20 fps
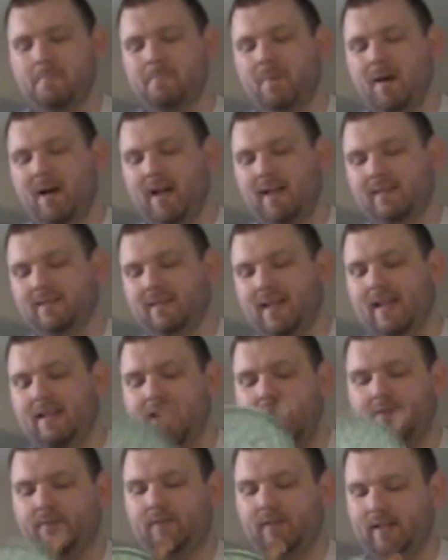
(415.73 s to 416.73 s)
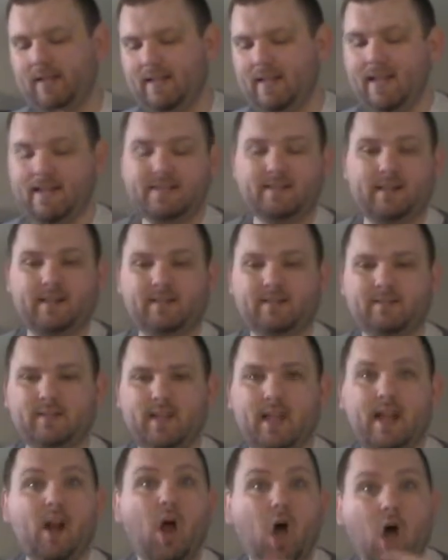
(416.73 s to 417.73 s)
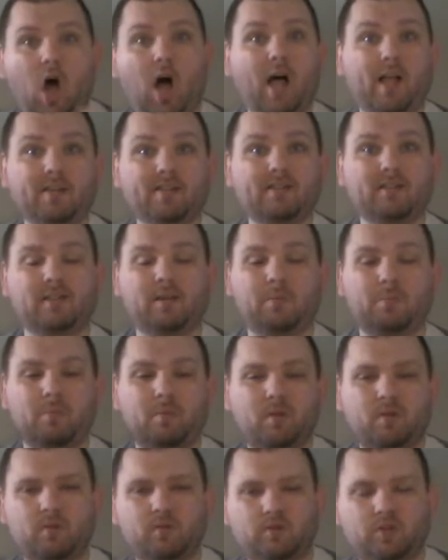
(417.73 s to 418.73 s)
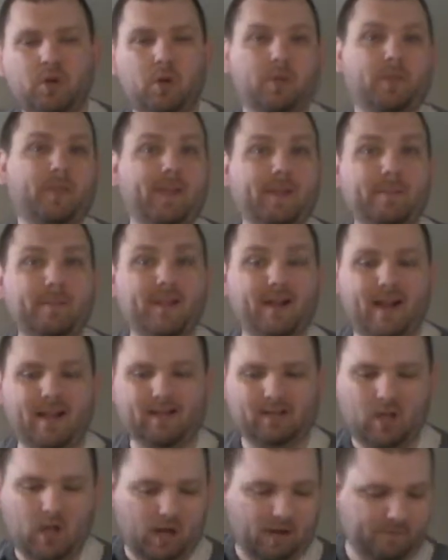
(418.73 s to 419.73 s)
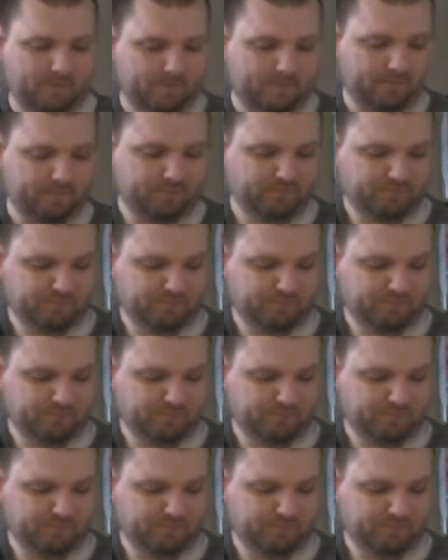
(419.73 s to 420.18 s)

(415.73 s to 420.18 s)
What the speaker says: But it definitely isn't an awesome, theme that I love.